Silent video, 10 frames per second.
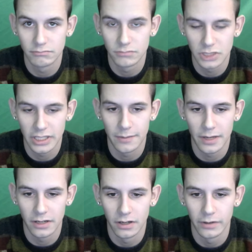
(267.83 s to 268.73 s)
came out
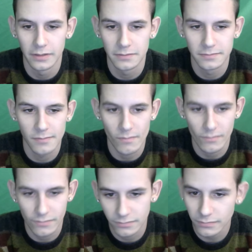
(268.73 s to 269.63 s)
of nowhere.
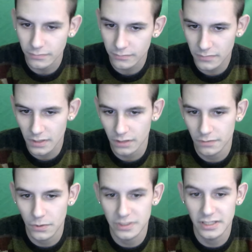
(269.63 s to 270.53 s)
Of
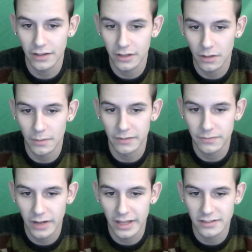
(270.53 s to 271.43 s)
course, telling all my
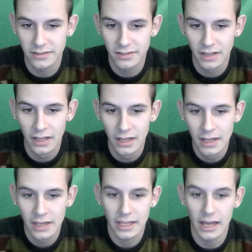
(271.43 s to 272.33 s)
friends
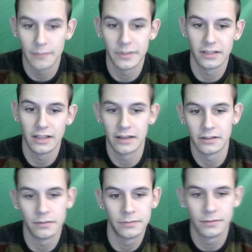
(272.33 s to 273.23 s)
got me a lot
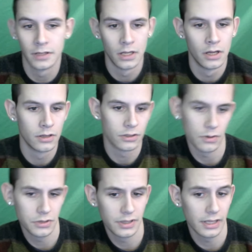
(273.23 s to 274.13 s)
of,
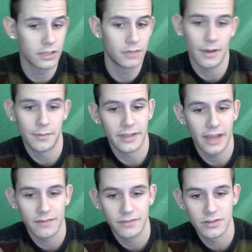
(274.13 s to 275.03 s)
don't you think she might be
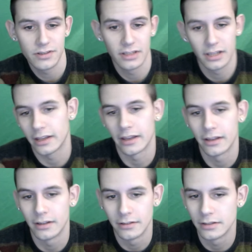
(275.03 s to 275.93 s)
catfishing,
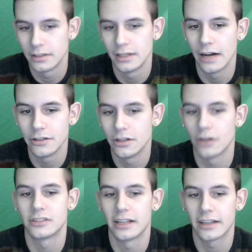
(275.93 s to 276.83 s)
and how do you know
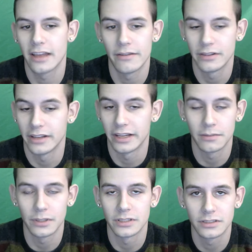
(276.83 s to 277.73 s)
she's not catfishing? Like a
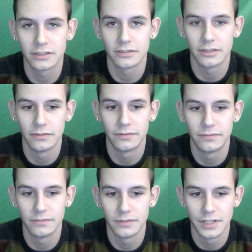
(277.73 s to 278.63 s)
bunch of
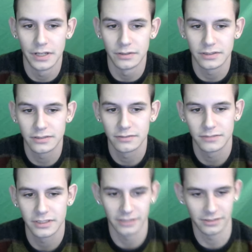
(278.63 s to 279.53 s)
those,
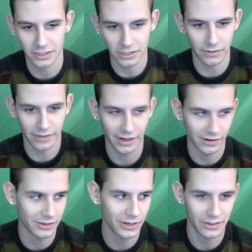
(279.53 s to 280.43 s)
because you know they're
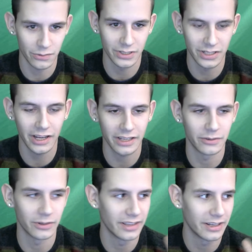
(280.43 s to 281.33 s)
they're not the one talking to
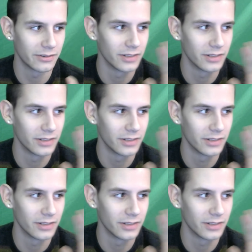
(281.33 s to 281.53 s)
her, they don't